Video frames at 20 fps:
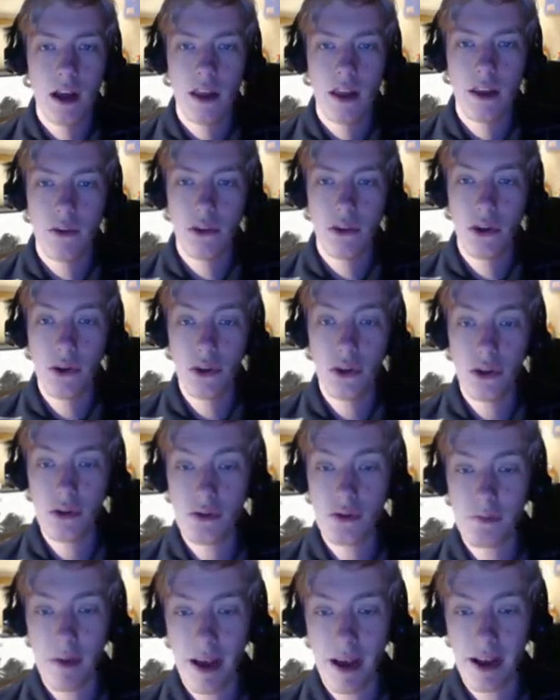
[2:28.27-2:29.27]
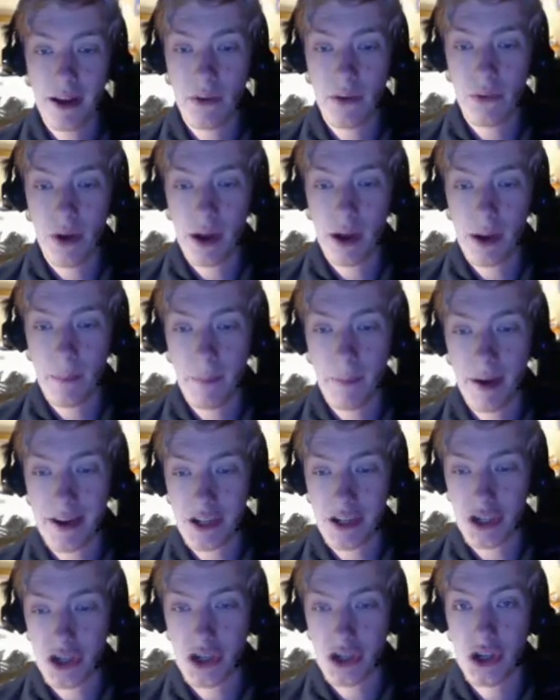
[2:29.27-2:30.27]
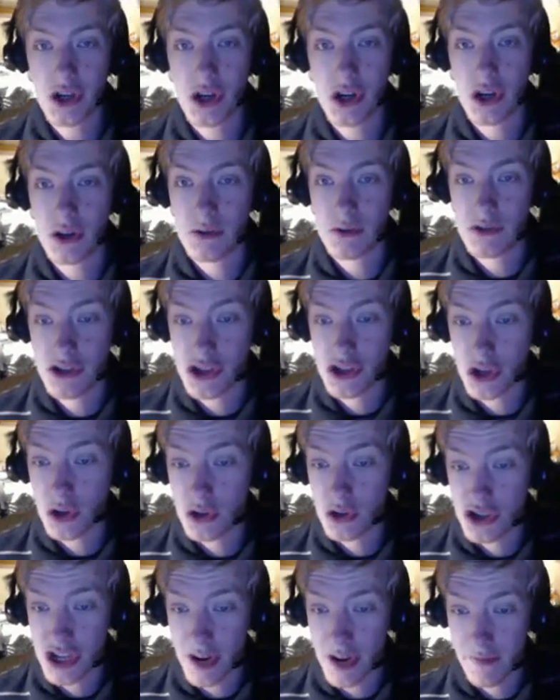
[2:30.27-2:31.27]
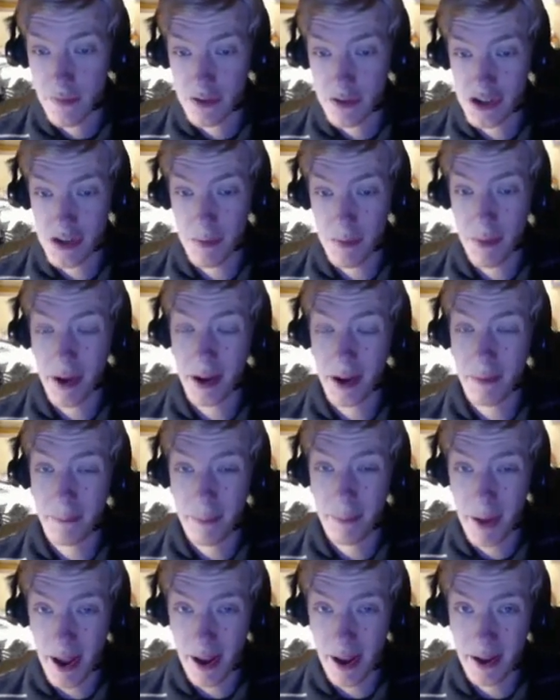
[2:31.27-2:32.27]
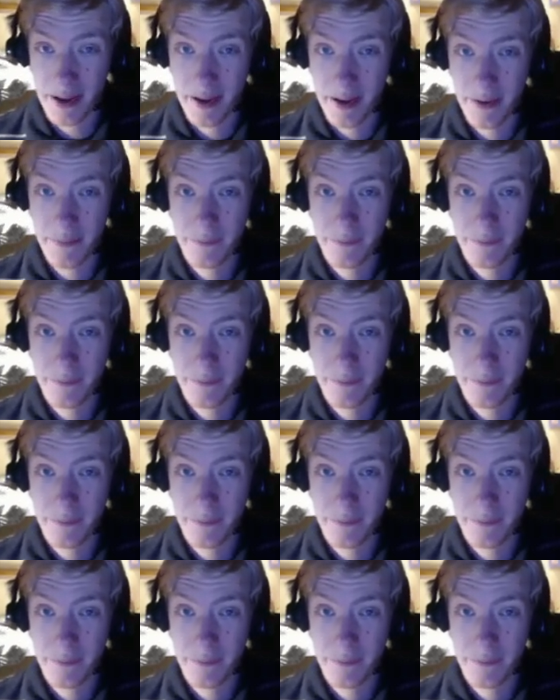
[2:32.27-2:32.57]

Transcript: You can use Rank Up Magic Soul Shape Force to bring it back,